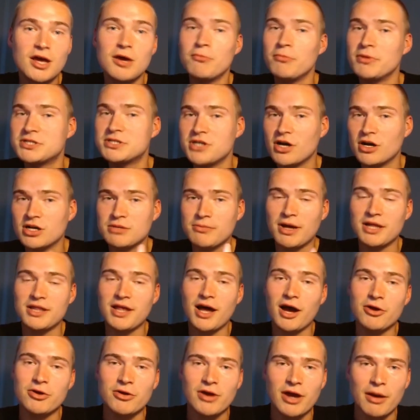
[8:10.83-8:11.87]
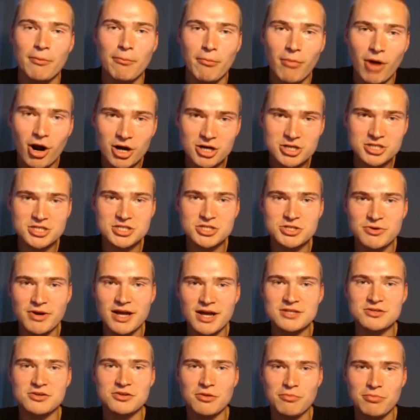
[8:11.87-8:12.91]
We talked about how you can margin
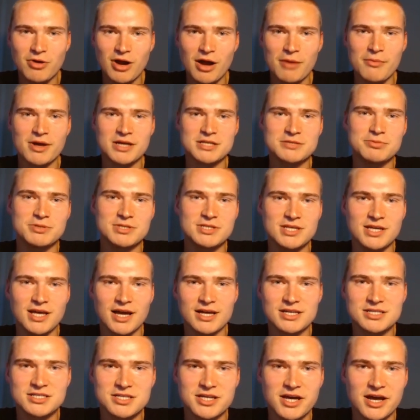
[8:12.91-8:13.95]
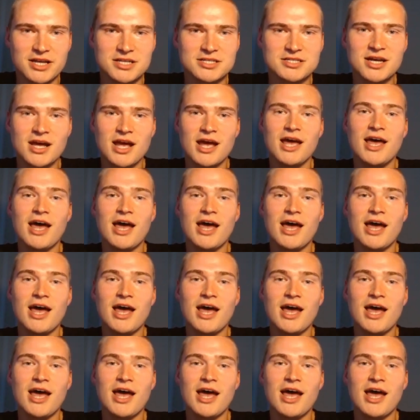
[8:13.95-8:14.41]
trade on the PrimeXBT exchange,